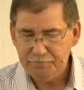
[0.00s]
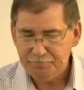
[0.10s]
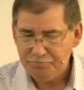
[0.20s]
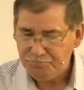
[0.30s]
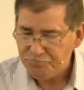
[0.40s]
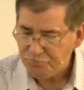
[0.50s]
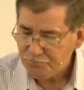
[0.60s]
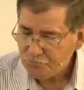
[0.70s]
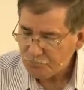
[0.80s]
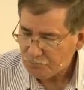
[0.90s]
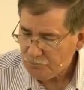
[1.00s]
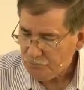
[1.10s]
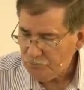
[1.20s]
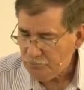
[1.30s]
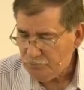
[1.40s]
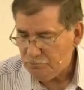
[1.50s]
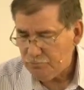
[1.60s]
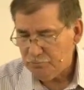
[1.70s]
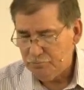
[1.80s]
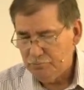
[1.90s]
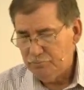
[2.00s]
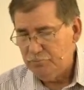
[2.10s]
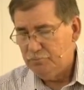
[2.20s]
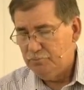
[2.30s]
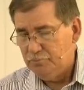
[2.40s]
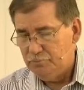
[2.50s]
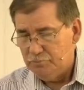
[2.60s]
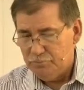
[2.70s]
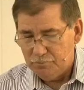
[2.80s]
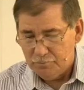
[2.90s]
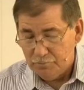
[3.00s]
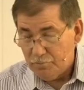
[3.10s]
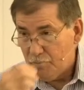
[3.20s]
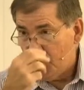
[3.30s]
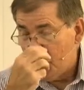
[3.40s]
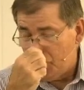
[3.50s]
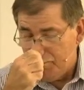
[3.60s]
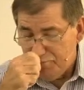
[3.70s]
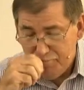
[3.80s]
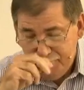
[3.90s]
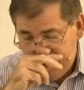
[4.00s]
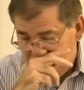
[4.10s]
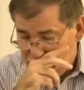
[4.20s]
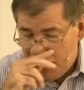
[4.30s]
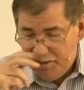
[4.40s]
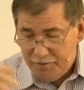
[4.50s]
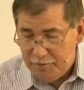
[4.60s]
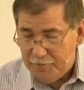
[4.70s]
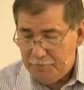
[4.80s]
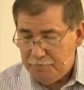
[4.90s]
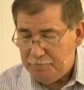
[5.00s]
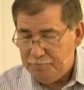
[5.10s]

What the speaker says: [no speech]